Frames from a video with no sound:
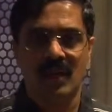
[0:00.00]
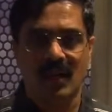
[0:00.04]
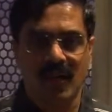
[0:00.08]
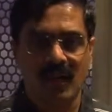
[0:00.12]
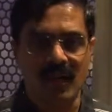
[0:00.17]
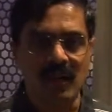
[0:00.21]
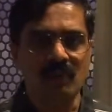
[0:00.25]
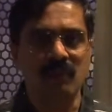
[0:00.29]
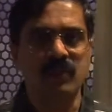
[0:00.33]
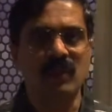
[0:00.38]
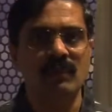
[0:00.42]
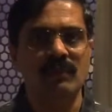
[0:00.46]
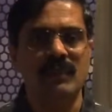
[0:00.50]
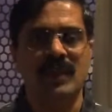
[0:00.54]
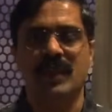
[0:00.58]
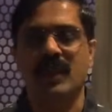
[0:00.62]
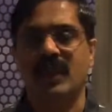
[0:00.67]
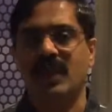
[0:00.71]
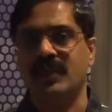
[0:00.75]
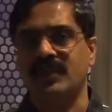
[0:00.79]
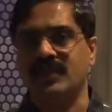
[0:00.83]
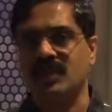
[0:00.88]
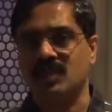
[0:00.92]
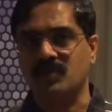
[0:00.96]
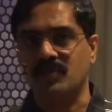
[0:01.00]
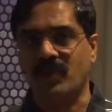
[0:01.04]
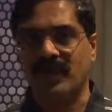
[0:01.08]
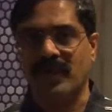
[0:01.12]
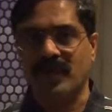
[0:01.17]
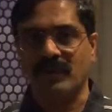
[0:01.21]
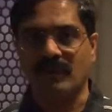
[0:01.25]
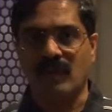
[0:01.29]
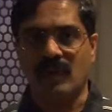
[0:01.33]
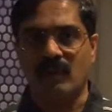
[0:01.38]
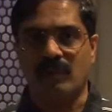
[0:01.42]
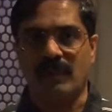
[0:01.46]
implementation that's been
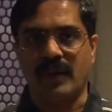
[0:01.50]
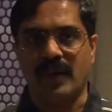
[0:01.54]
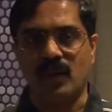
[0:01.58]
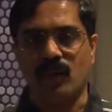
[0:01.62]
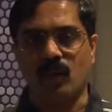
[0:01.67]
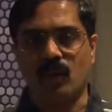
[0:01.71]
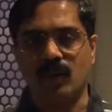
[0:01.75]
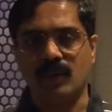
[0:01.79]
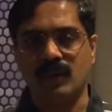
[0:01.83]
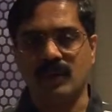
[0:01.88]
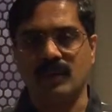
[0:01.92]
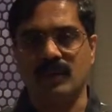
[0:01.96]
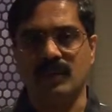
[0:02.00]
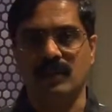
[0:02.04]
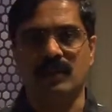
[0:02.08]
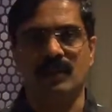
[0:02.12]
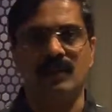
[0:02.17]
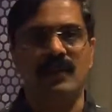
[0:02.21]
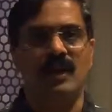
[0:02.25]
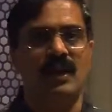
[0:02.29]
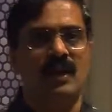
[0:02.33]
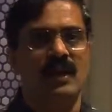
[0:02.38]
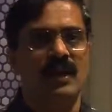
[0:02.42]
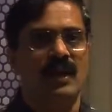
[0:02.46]
developed by Oracle